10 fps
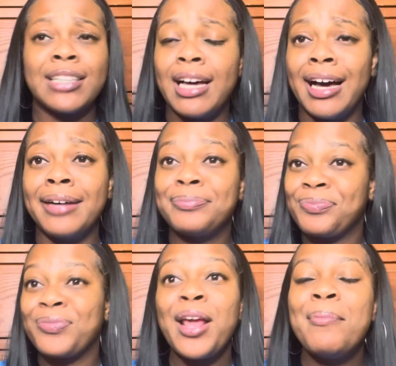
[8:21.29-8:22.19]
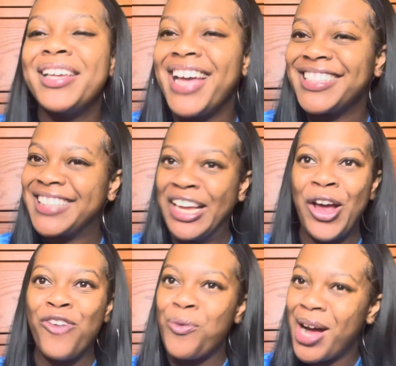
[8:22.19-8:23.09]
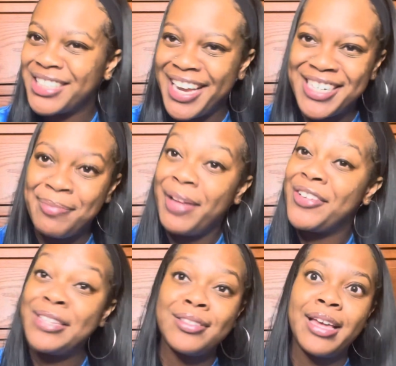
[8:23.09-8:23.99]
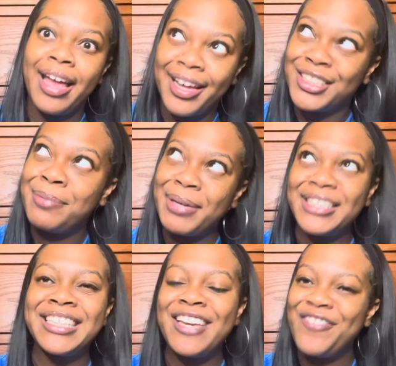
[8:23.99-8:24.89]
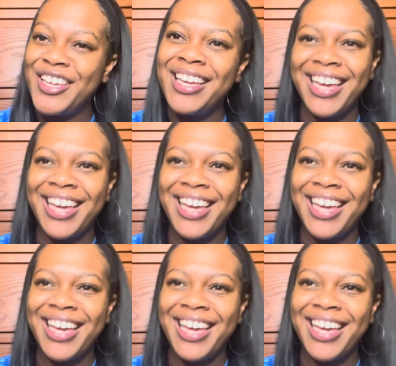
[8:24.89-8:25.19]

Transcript: Um, but yes, thank y'all for watching Angie B. TV.